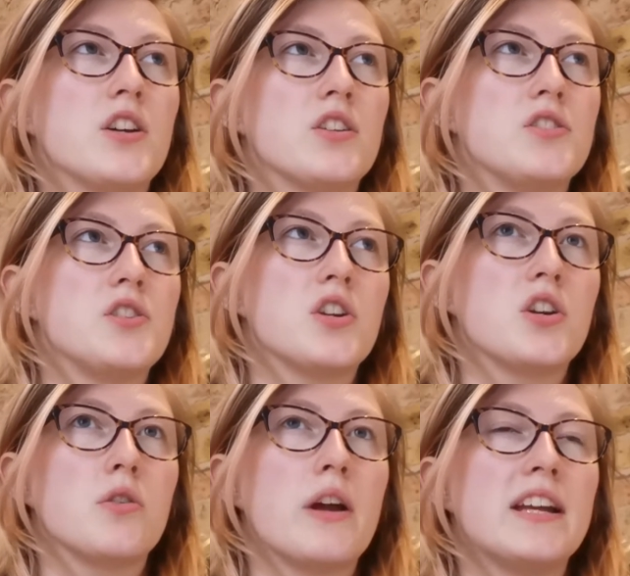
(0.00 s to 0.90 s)
gonna
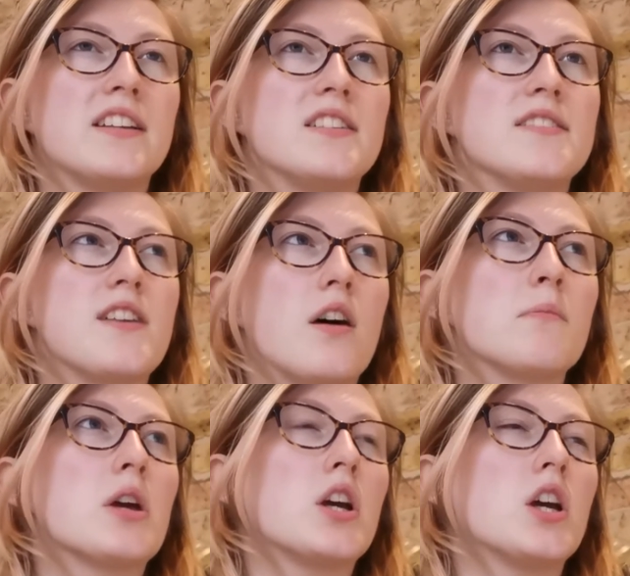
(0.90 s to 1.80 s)
do is I'm
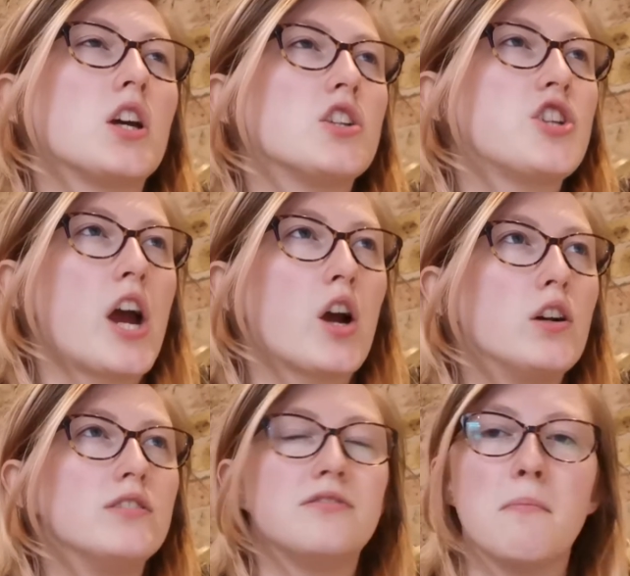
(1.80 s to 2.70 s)
gonna check
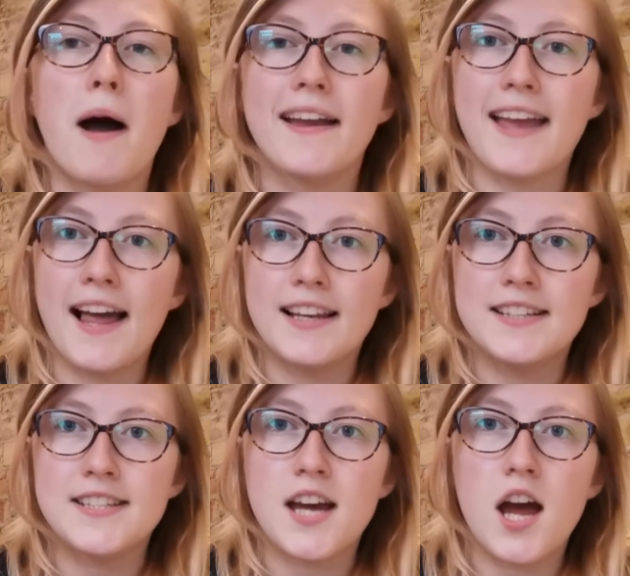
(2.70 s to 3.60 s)
over my
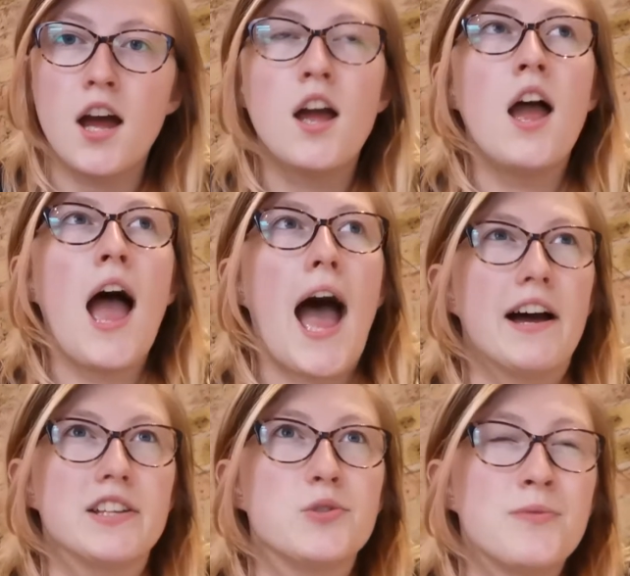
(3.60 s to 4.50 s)
calendar
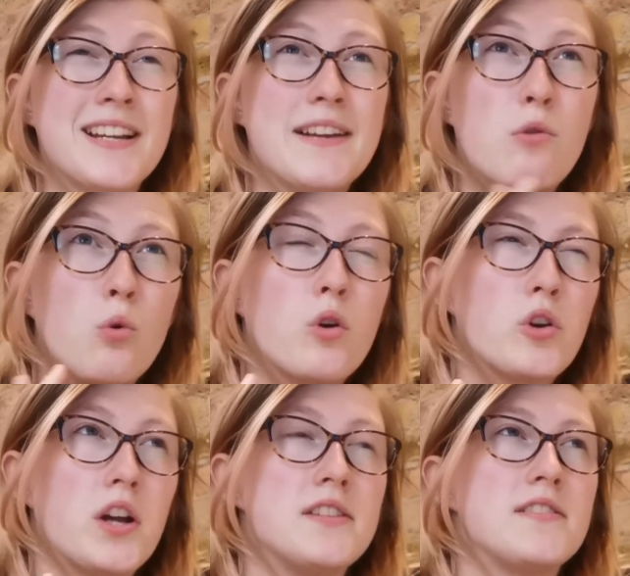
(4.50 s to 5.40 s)
and really
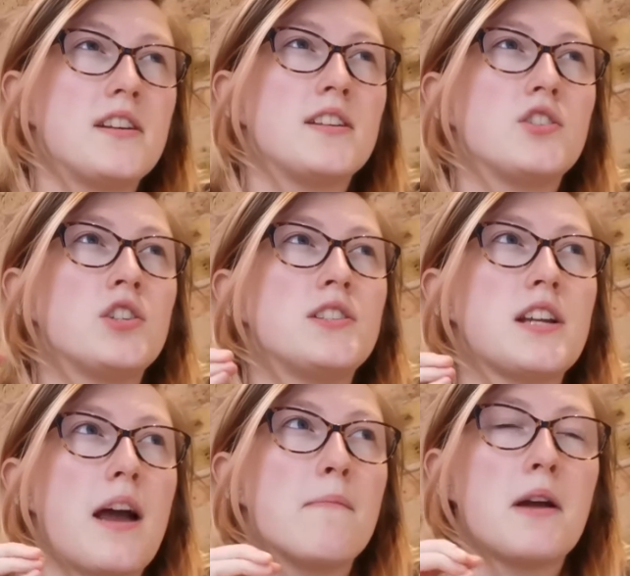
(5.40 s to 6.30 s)
organize it just to
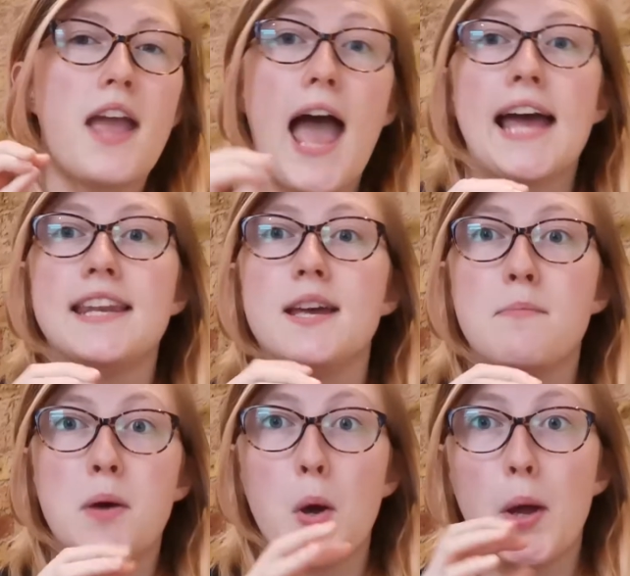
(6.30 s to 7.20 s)
get my head
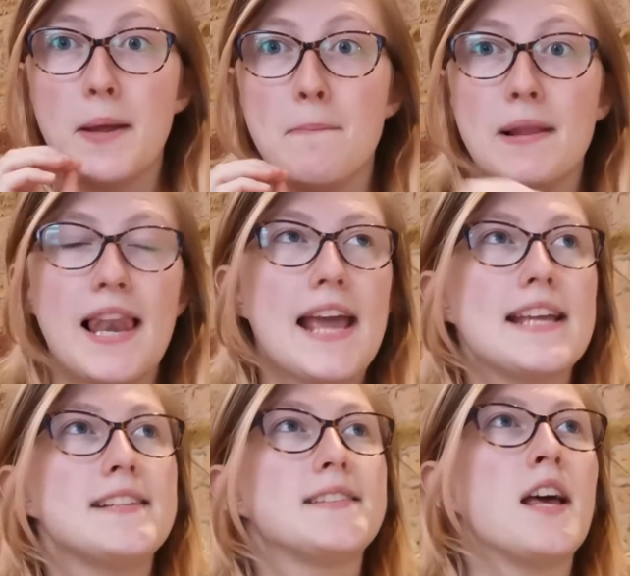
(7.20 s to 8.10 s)
put in
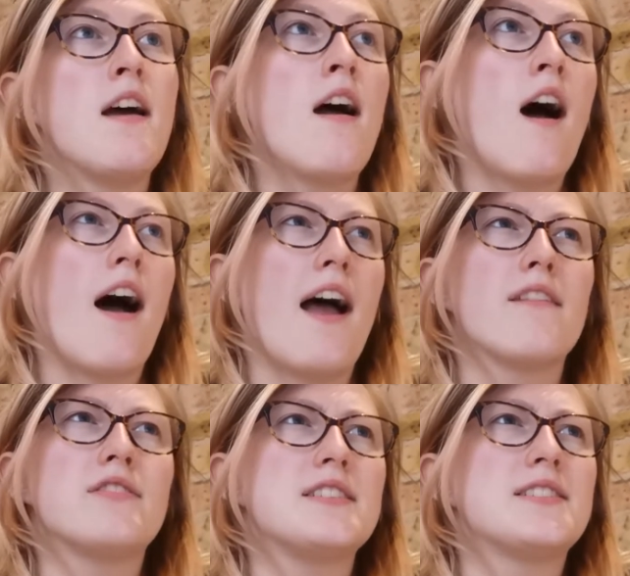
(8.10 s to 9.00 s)
place. I
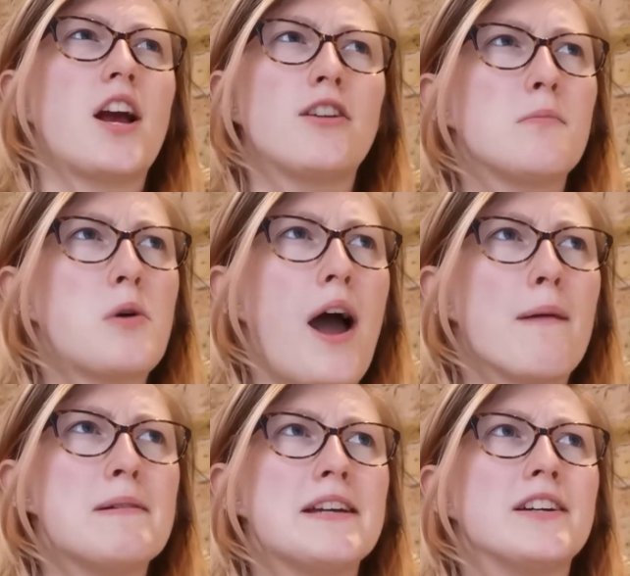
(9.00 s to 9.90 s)
have this terrible
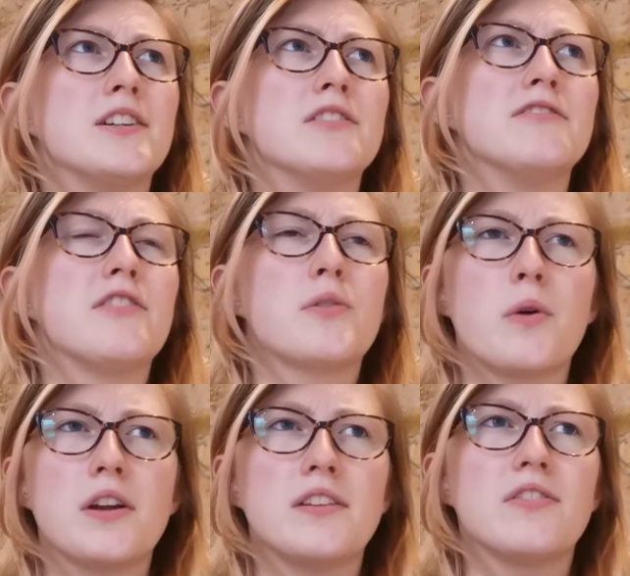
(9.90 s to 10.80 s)
habit of
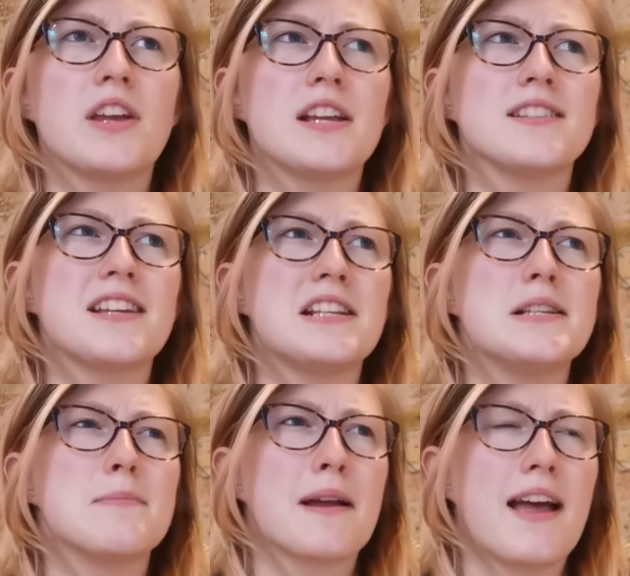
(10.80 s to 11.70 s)
throwing things
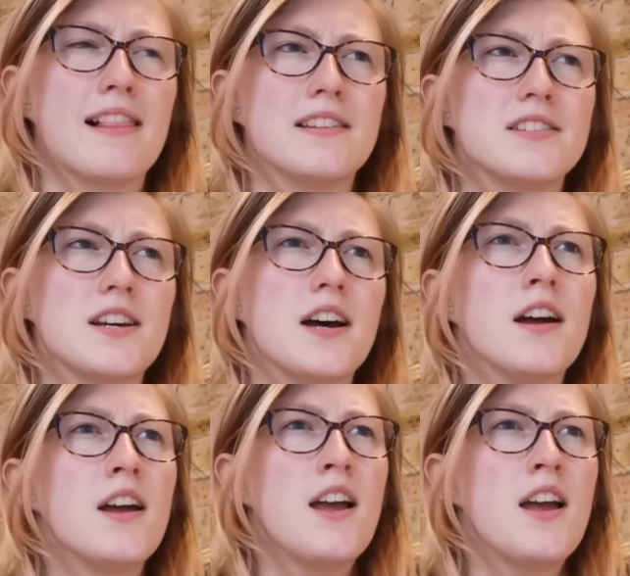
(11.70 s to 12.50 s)
into my calendar